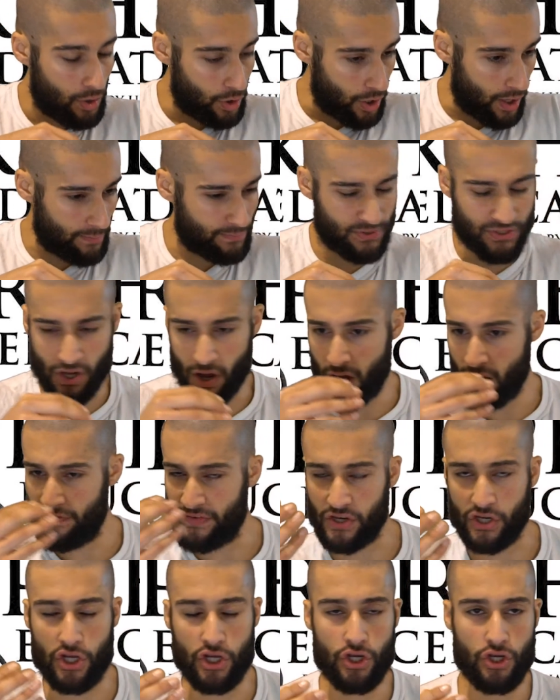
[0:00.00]
observe
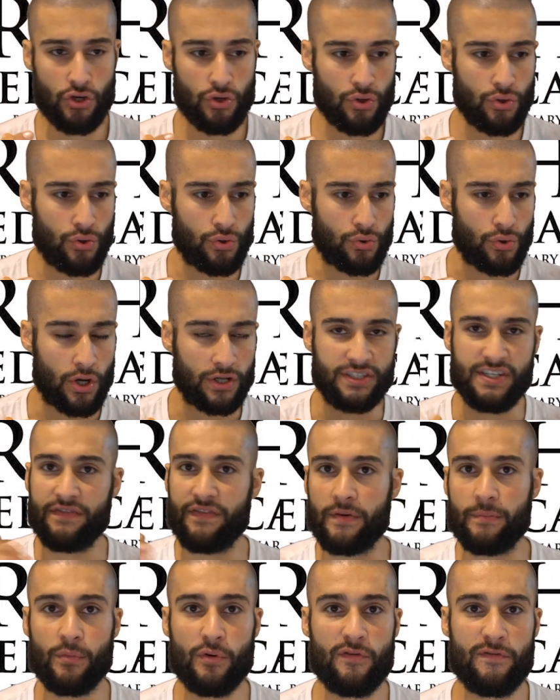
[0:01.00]
and cue
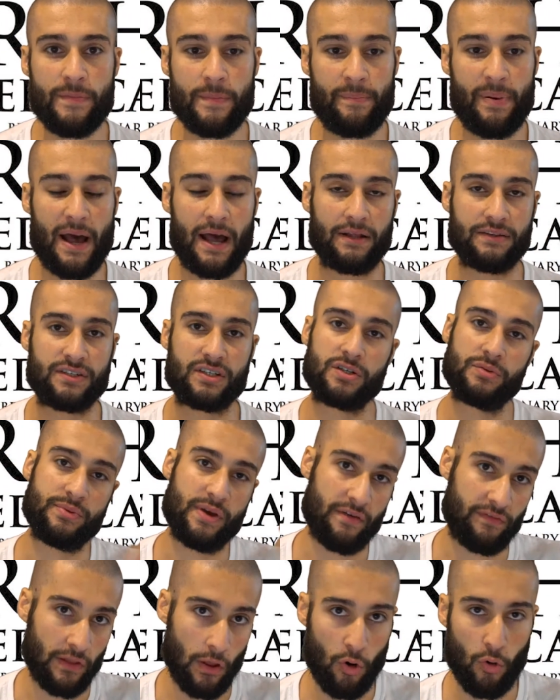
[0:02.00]
different movement patterns because we
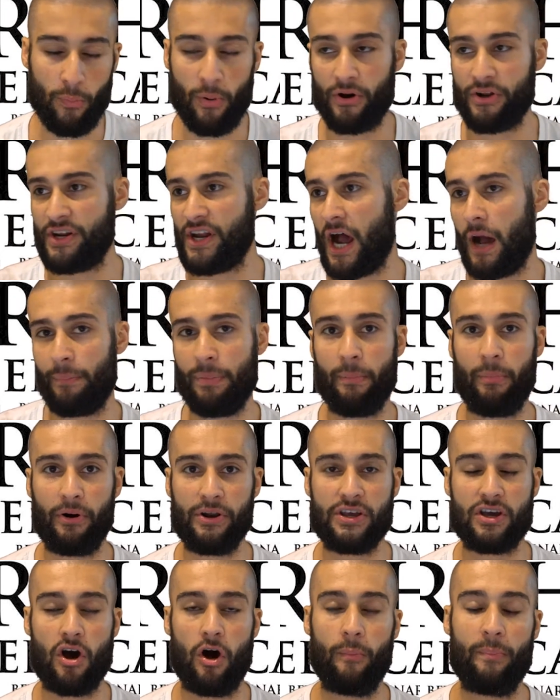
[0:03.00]
have lower body and upper body
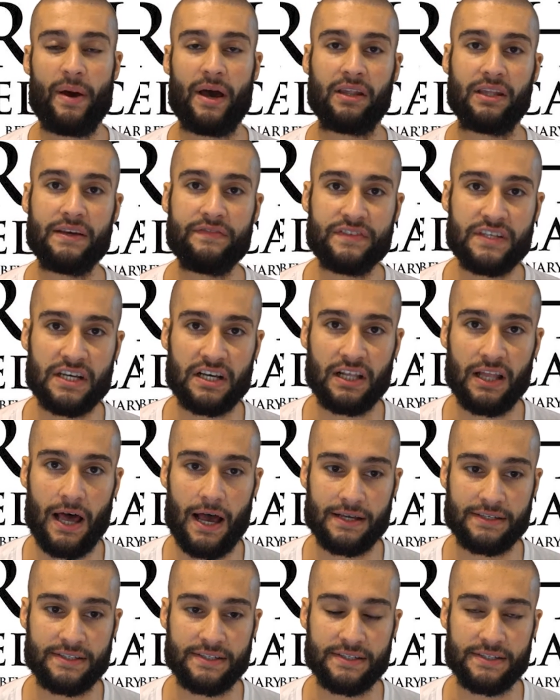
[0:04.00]
compound lifting
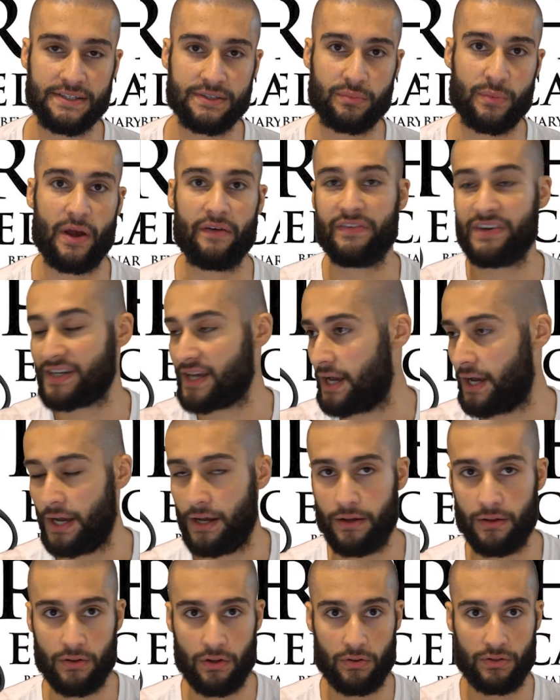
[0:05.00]
classes. We have
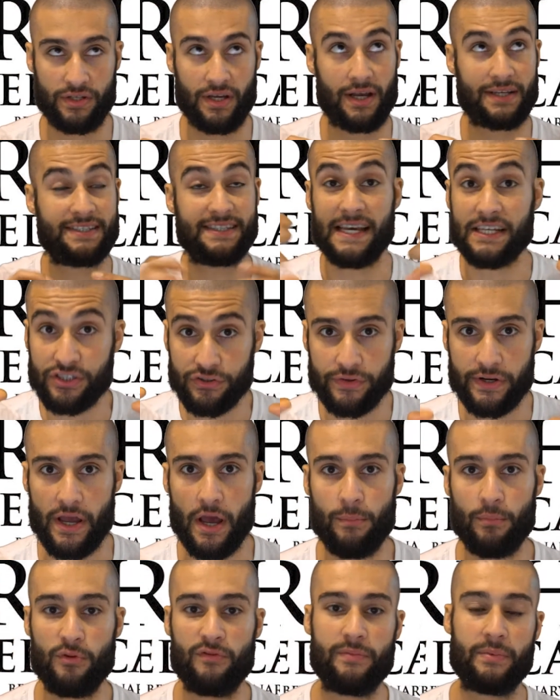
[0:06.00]
accessory
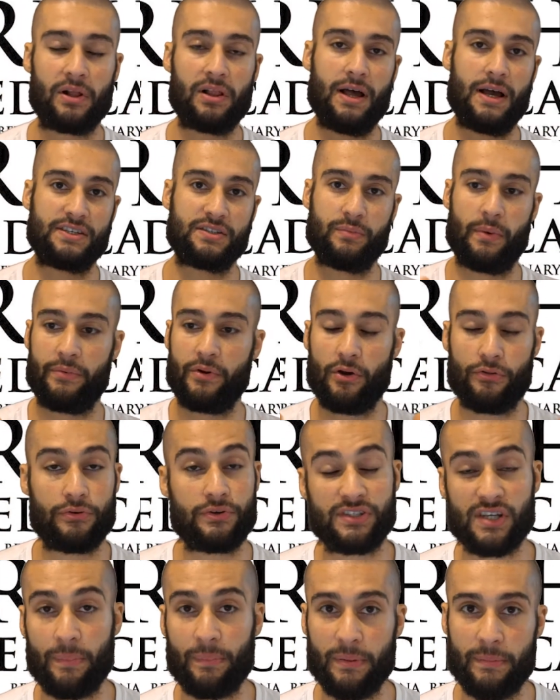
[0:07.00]
movement classes where we go through
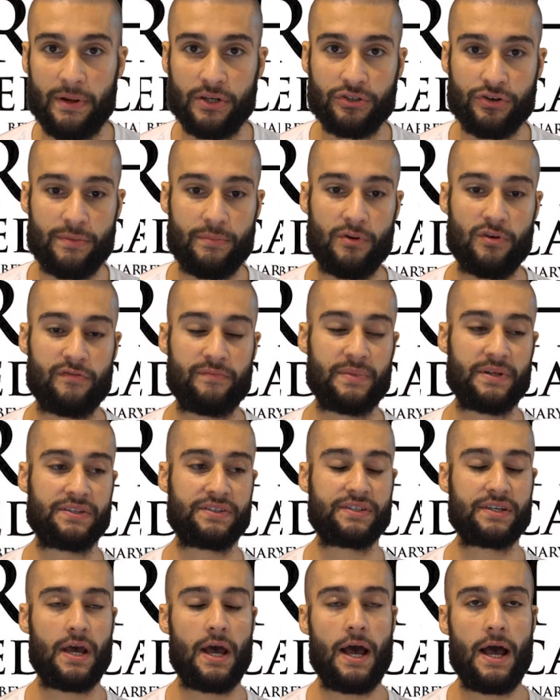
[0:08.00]
supplementary
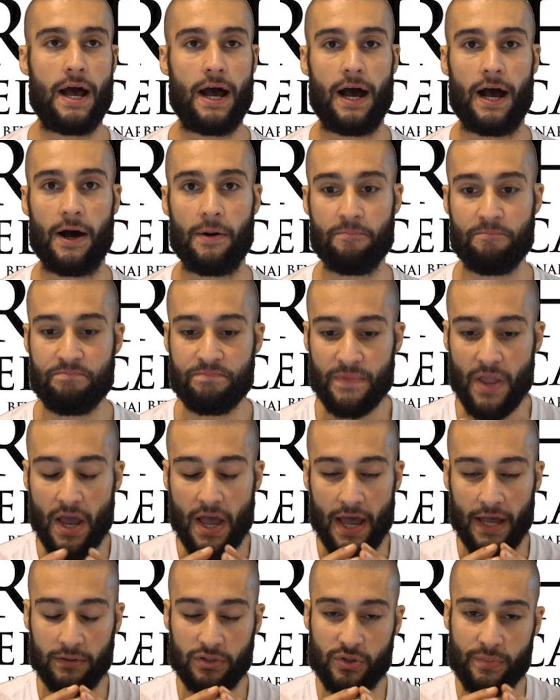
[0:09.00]
movements. And
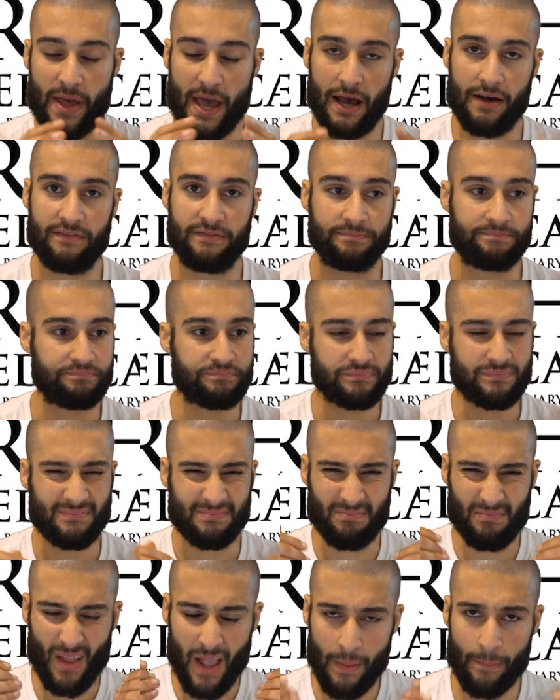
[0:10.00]
so we have
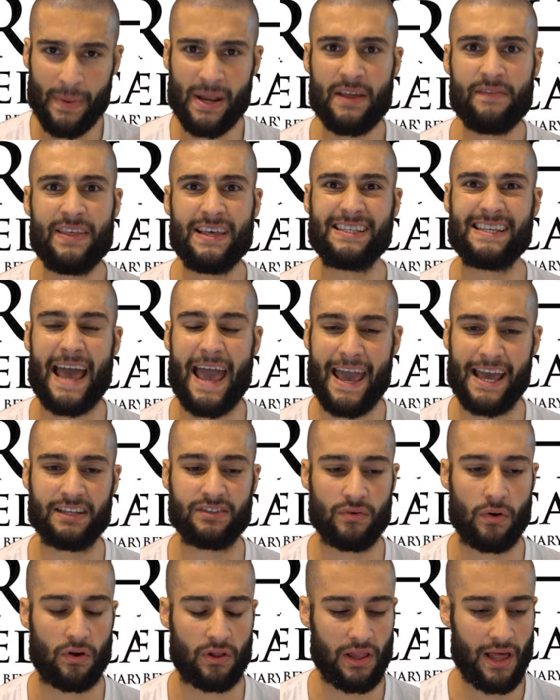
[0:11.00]
many of these
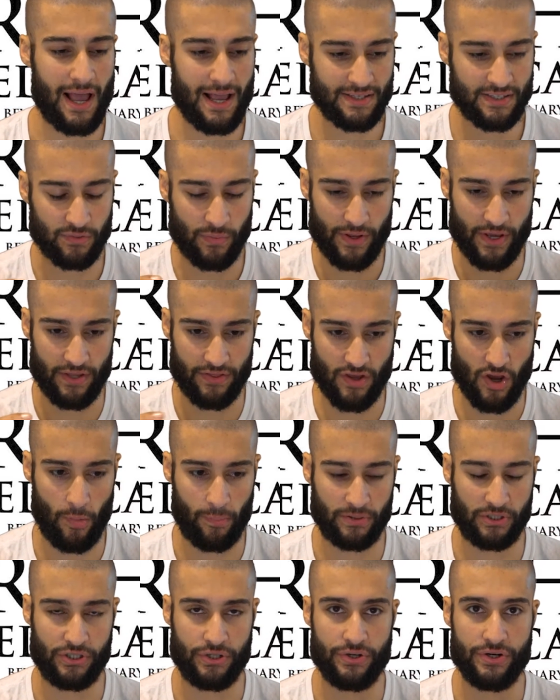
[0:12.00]
hands-on classes where you get the
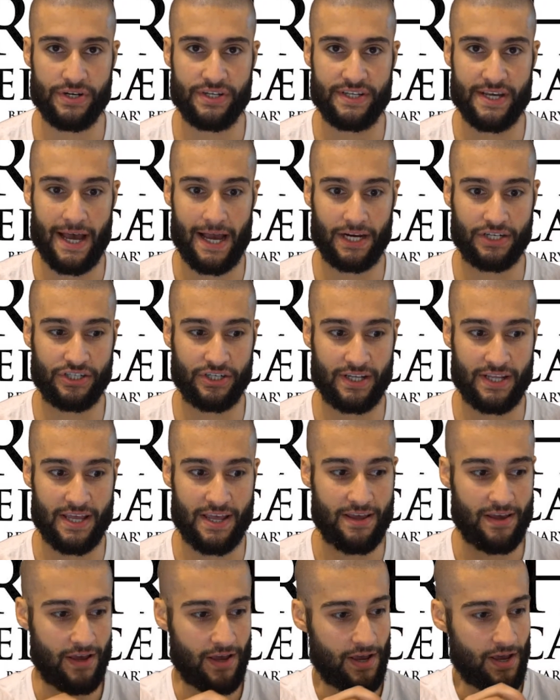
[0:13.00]
opportunity to
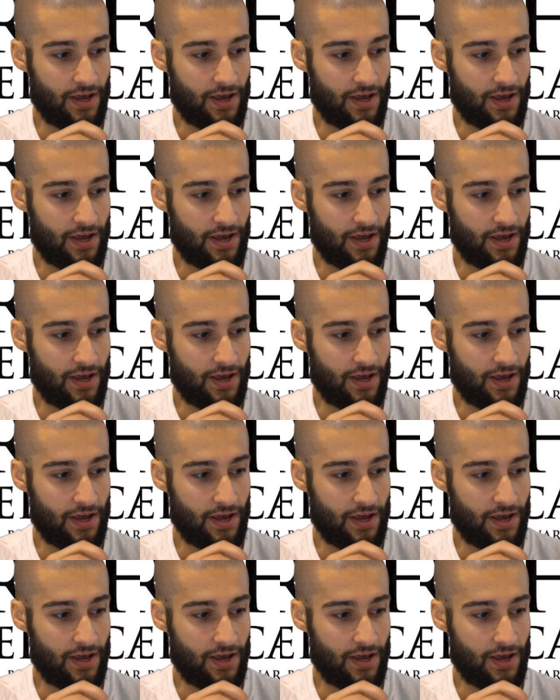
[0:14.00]
actually,